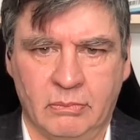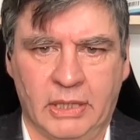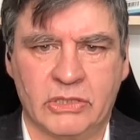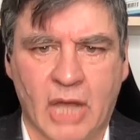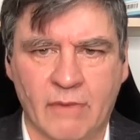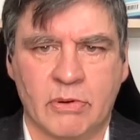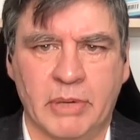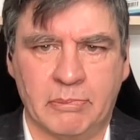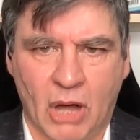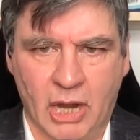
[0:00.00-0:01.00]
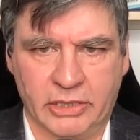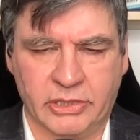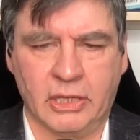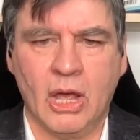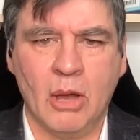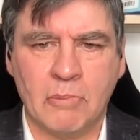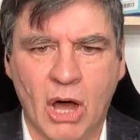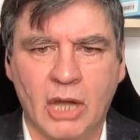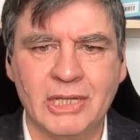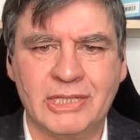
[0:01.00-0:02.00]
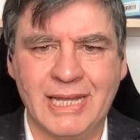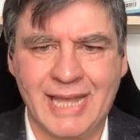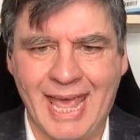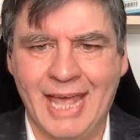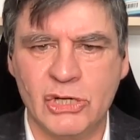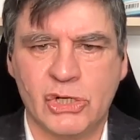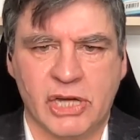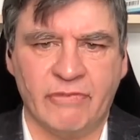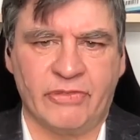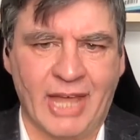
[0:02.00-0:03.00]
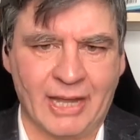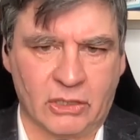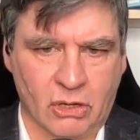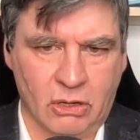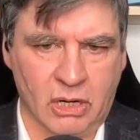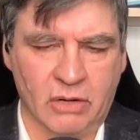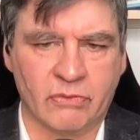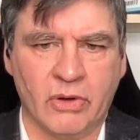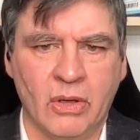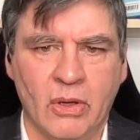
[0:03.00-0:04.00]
It's government policy. Policy can shift that curve